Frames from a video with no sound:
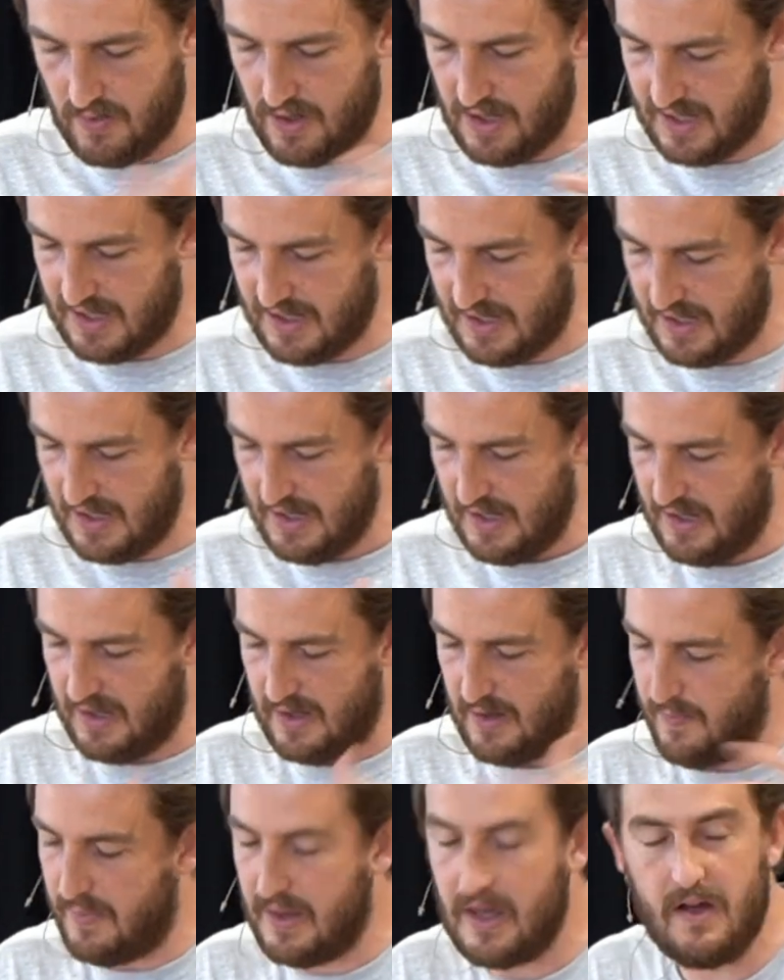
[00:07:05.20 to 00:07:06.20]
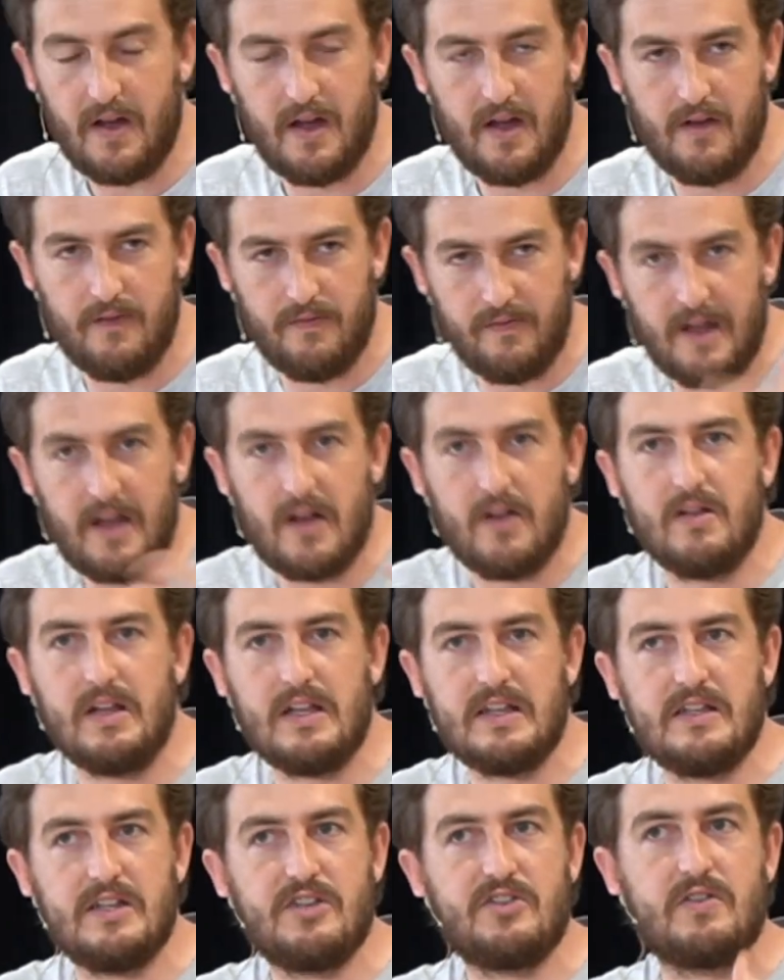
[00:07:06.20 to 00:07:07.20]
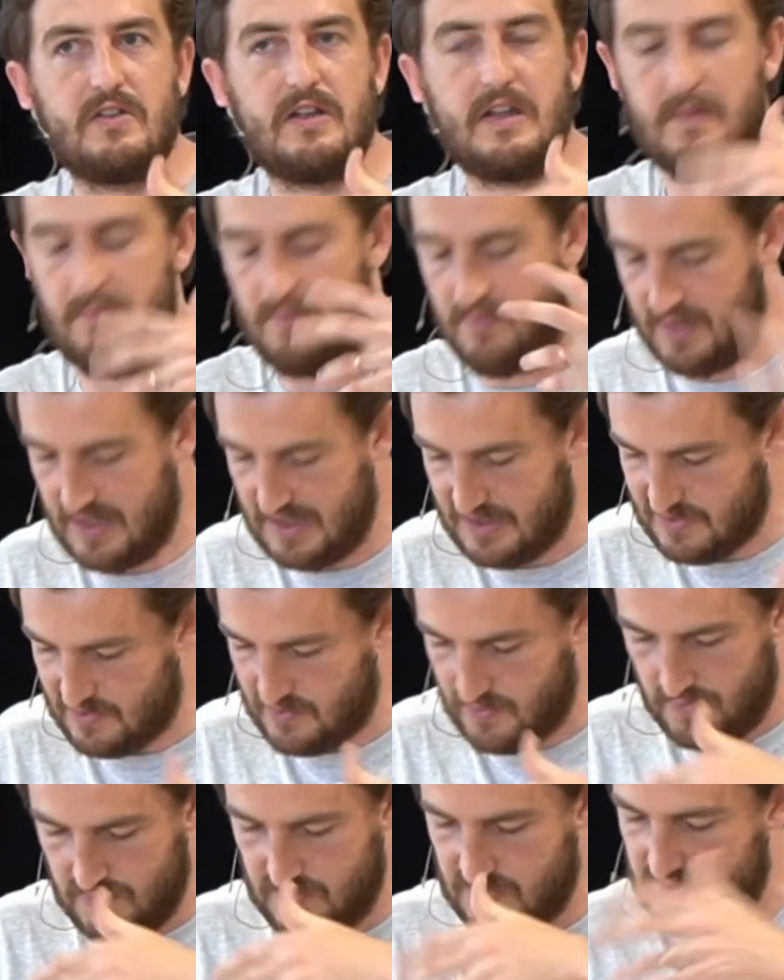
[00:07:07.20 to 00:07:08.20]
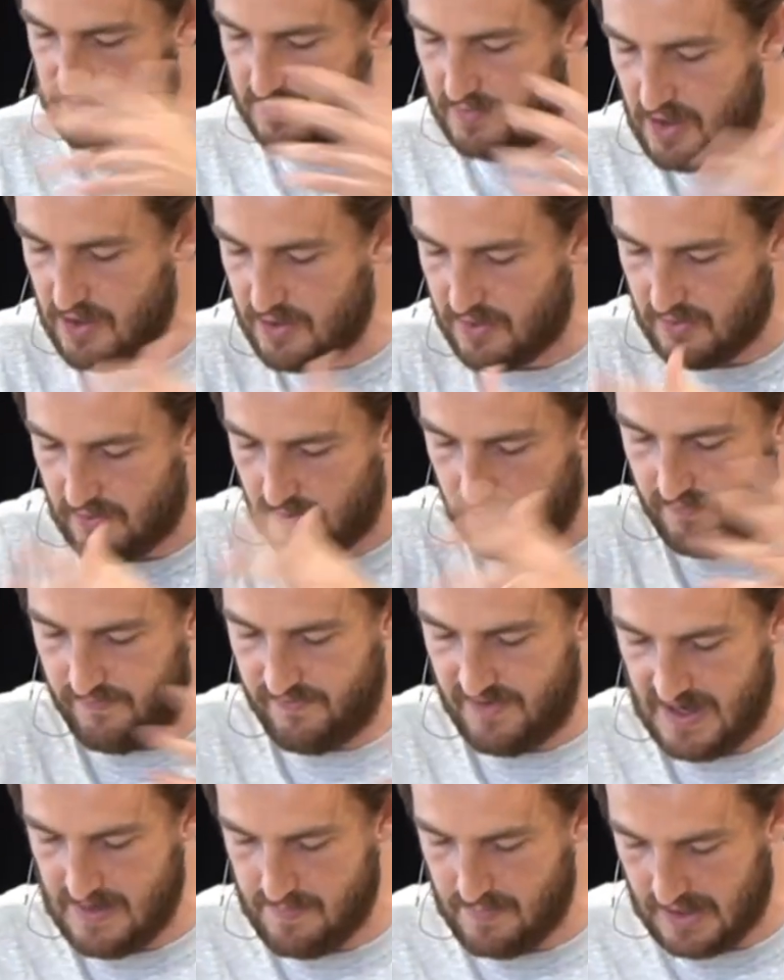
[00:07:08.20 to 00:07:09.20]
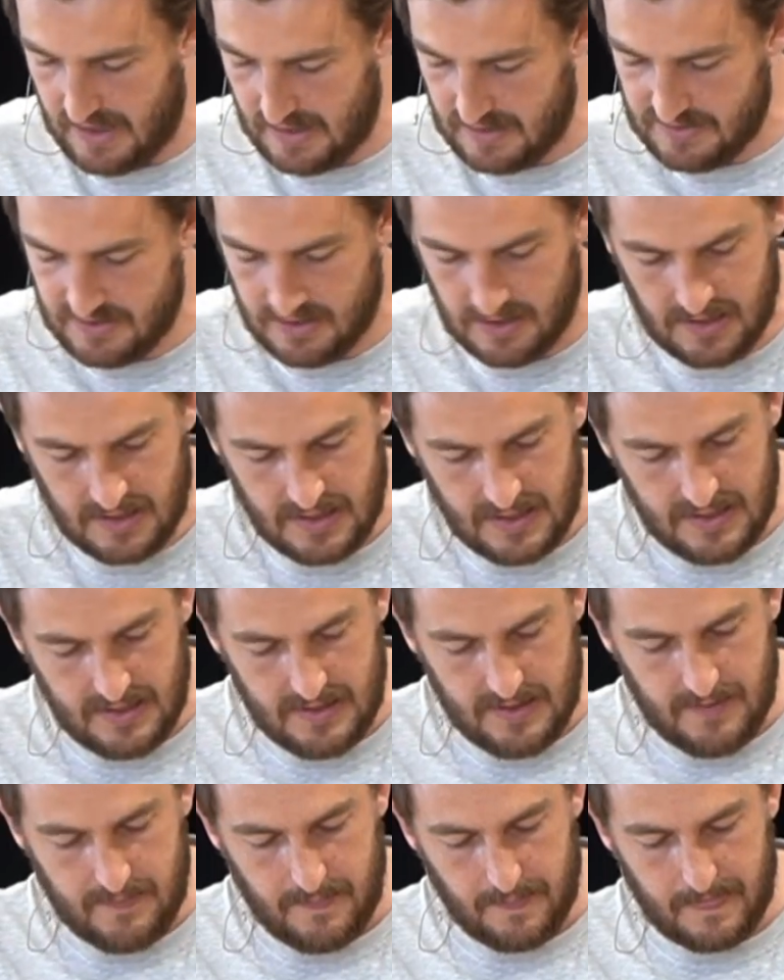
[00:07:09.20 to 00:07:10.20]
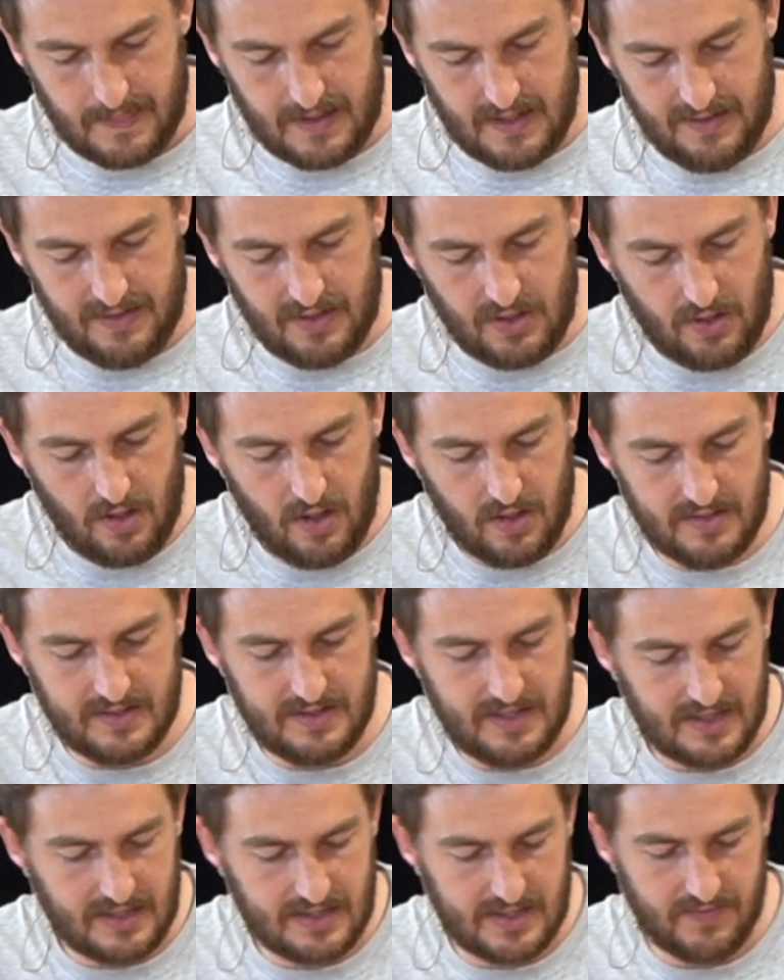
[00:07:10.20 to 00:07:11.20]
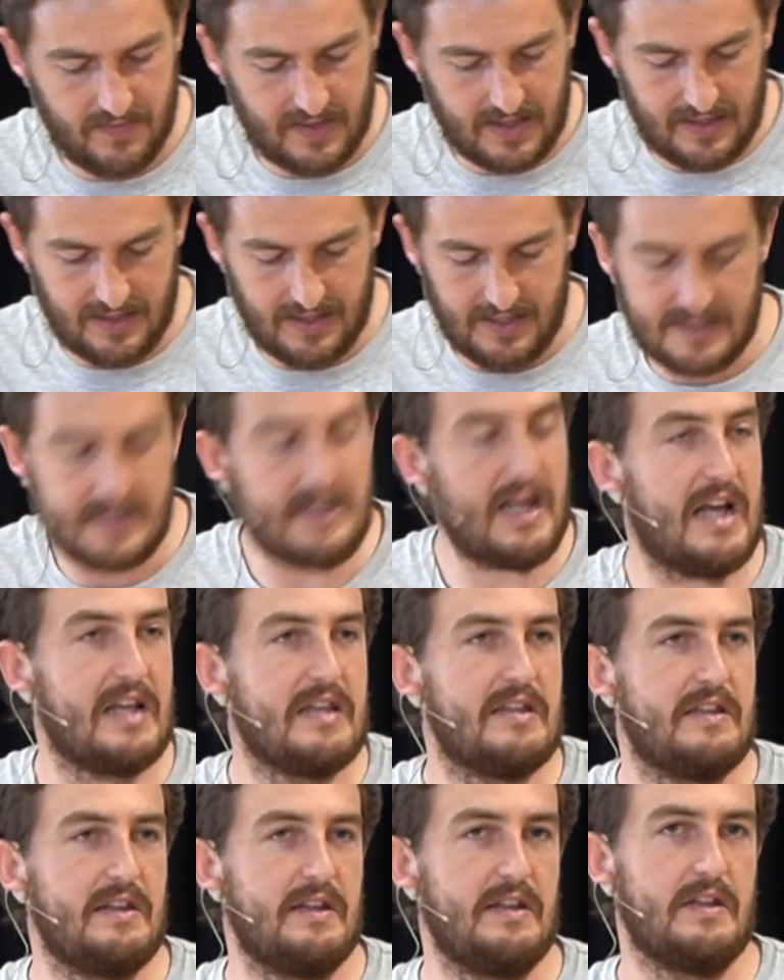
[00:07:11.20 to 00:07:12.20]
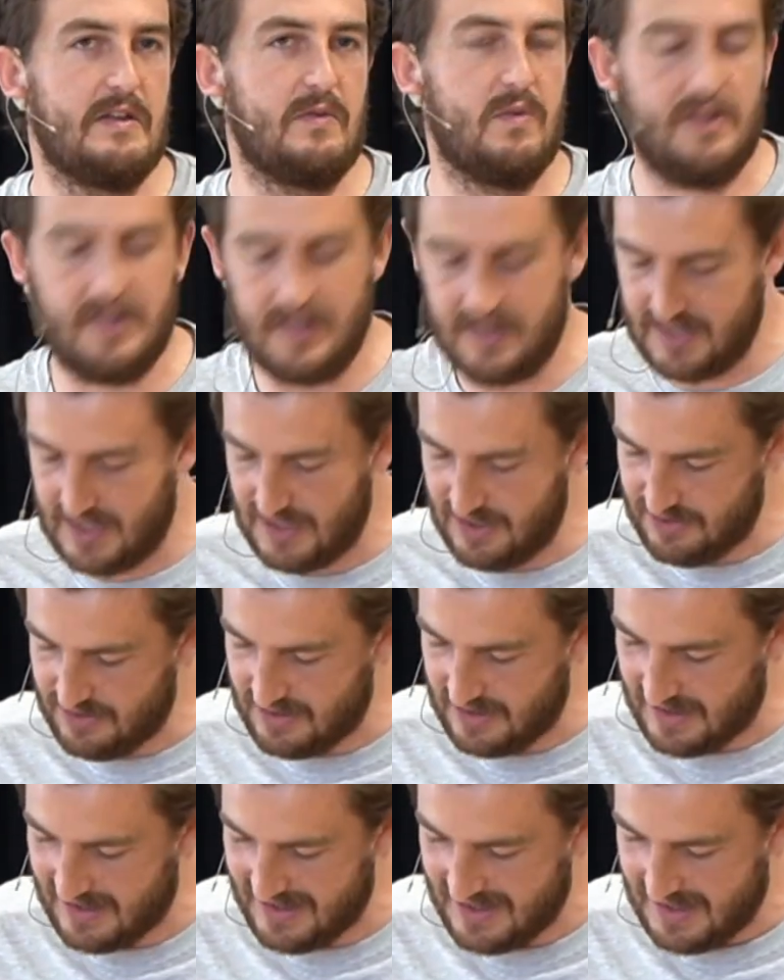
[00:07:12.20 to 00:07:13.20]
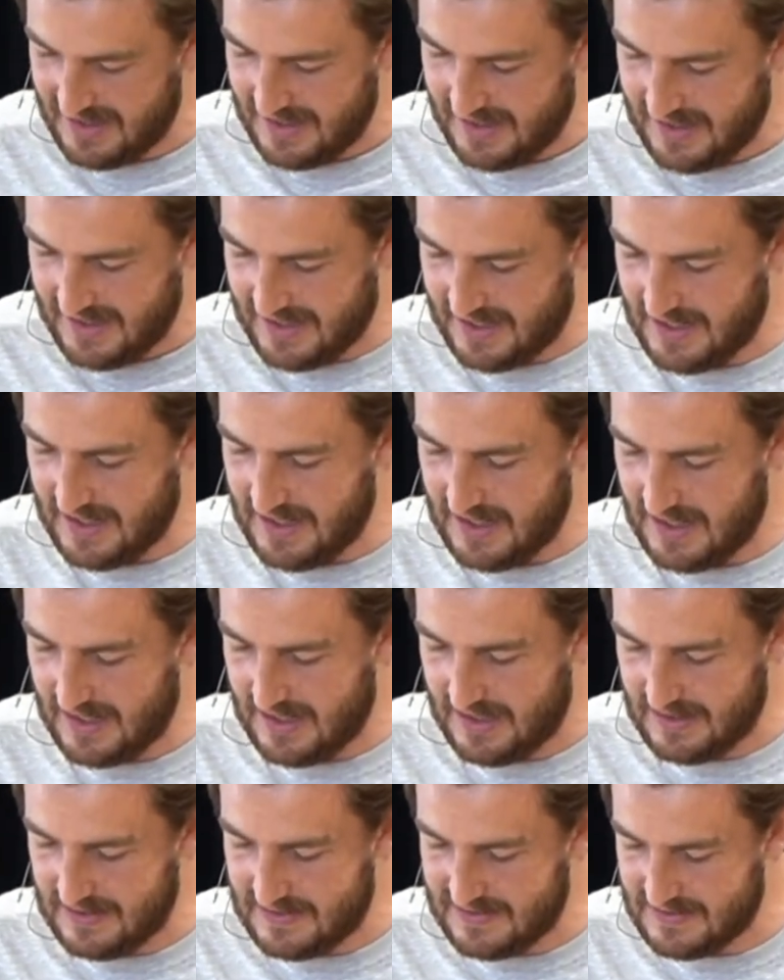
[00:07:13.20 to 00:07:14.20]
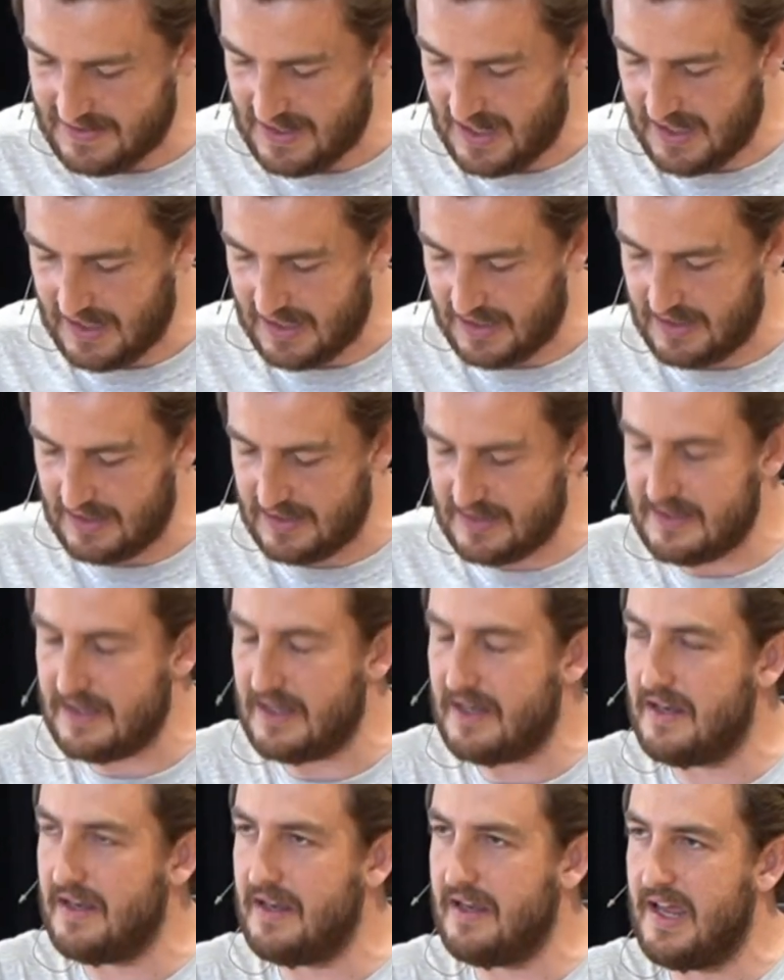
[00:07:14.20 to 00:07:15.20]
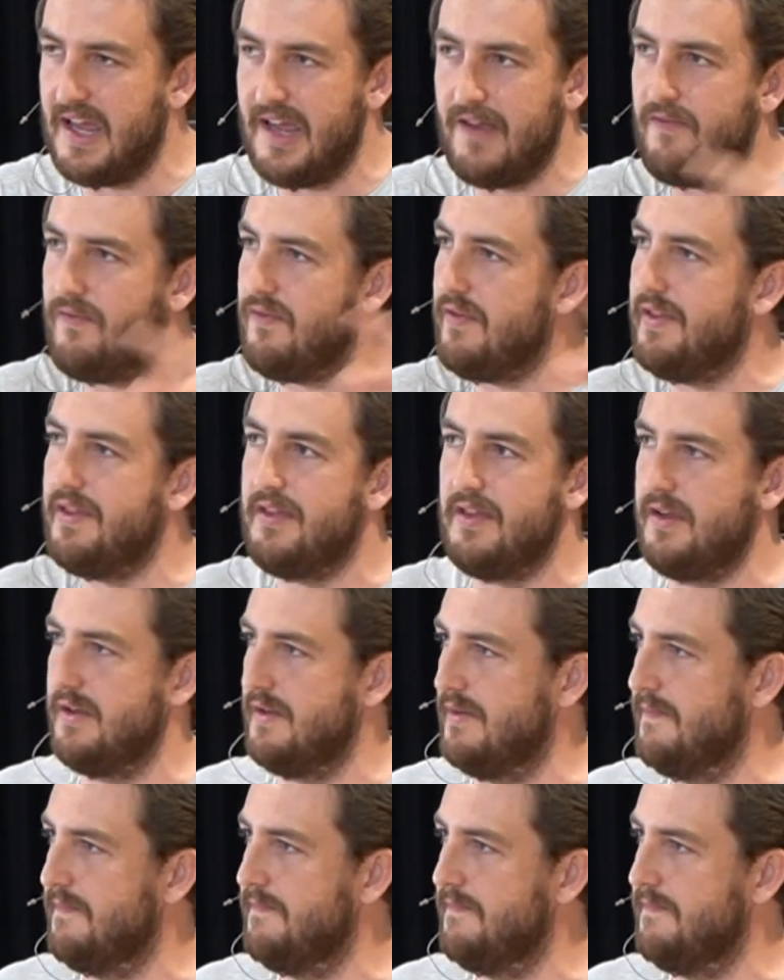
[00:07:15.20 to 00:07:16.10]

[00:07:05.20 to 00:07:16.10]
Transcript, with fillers: word here, havel, is literally mist or smoke or vapor. So in the context of Ecclesiastes, what the teacher here is saying is that everything,